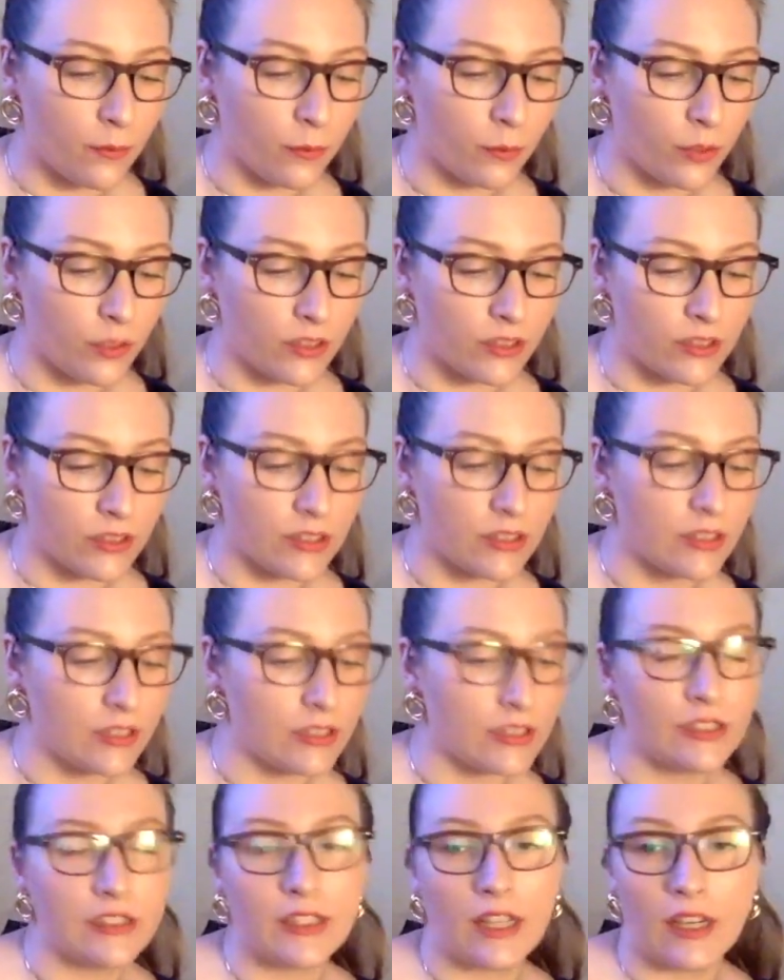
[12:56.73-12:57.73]
which is
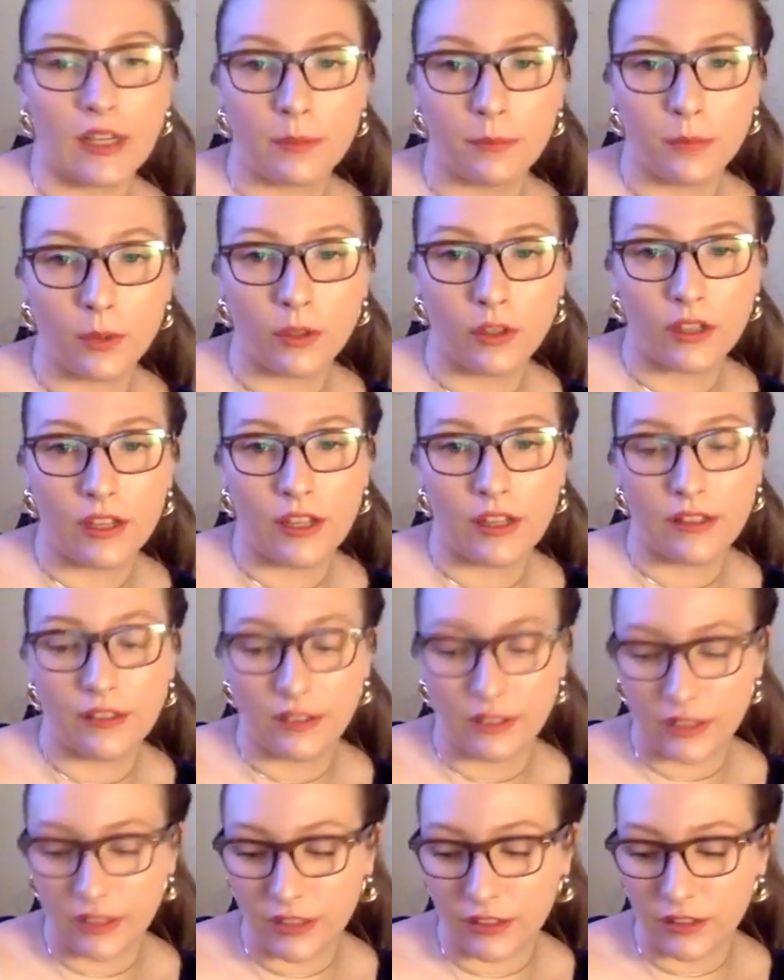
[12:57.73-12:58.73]
the second book in
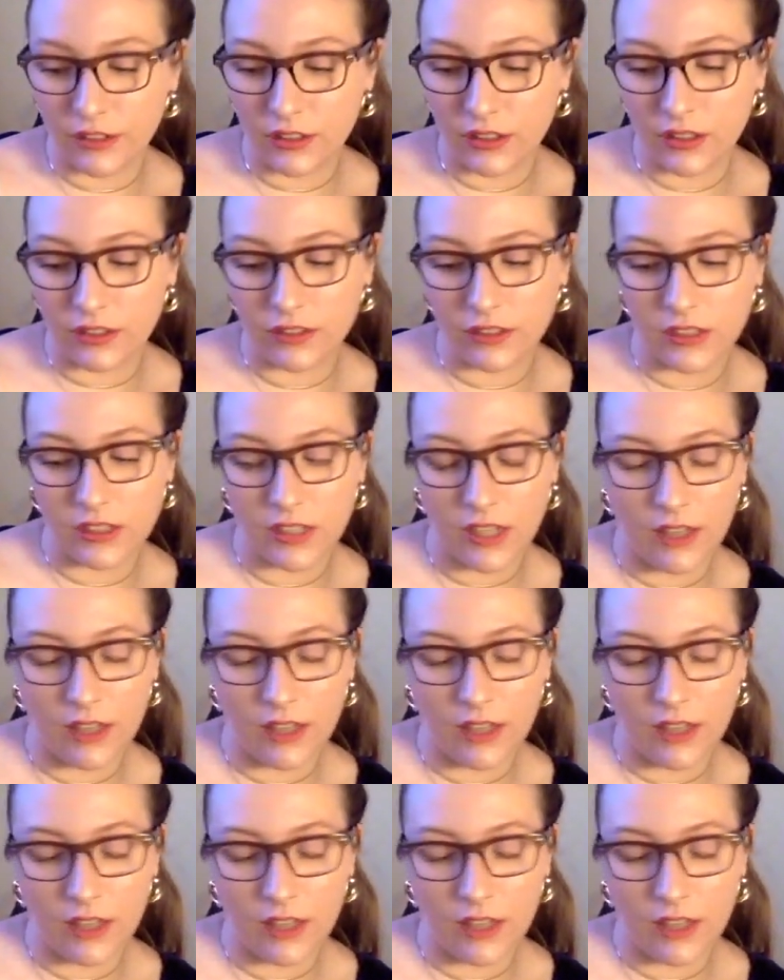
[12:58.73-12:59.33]
this year's series.